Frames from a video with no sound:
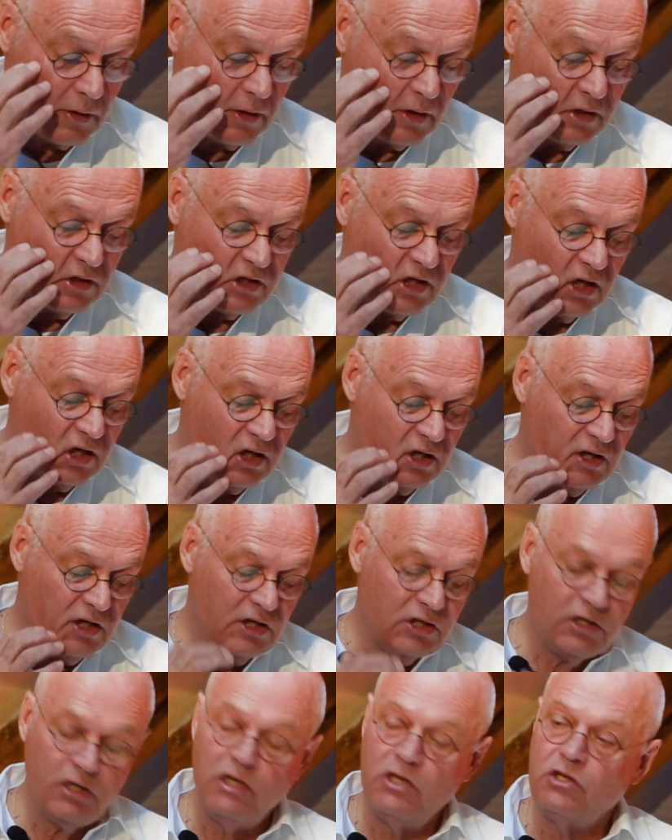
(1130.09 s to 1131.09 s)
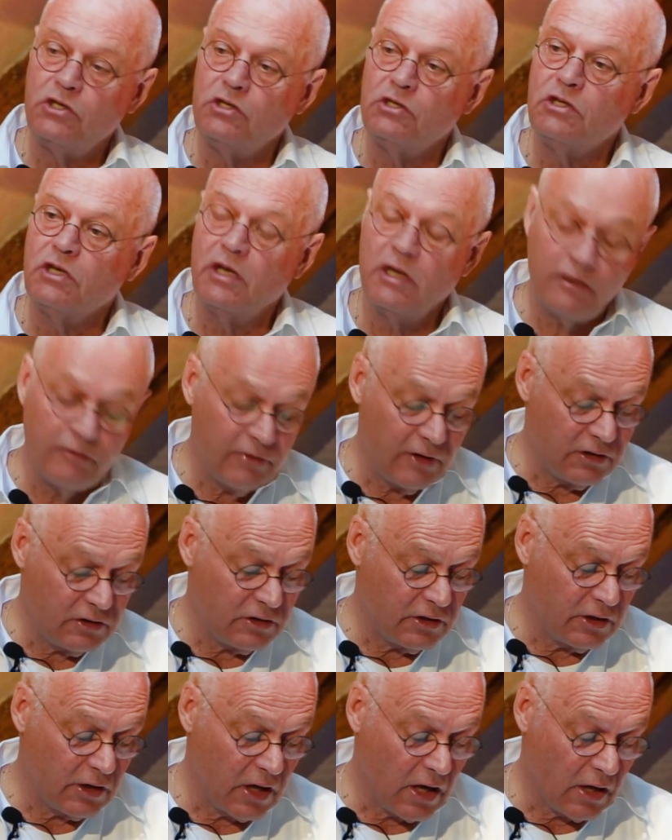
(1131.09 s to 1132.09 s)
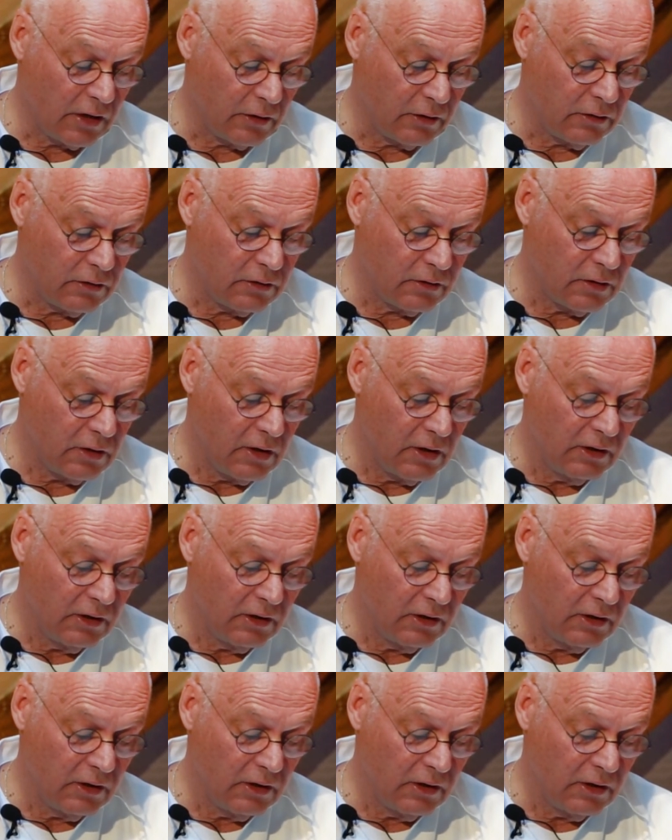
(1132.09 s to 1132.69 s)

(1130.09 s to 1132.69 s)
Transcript: Studying these teachings give us the knowledge.